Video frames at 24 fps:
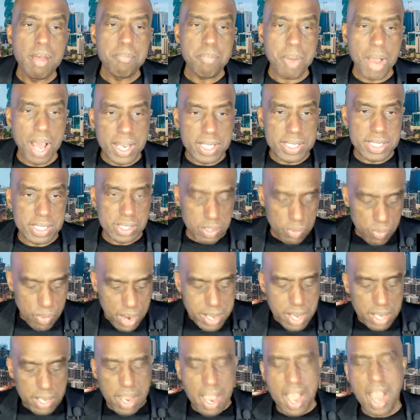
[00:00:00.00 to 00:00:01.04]

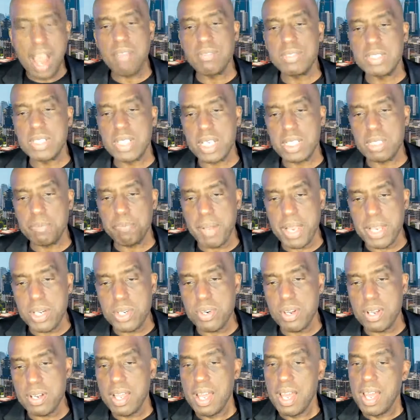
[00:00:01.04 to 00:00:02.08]

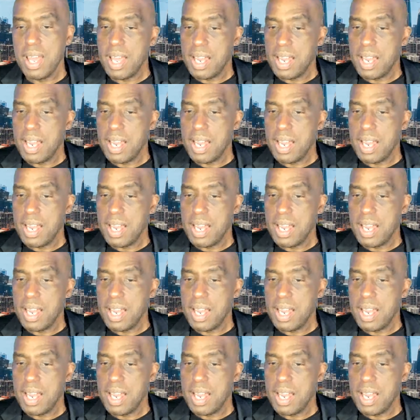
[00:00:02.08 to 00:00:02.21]
PoliticsUnright.com/Patreon.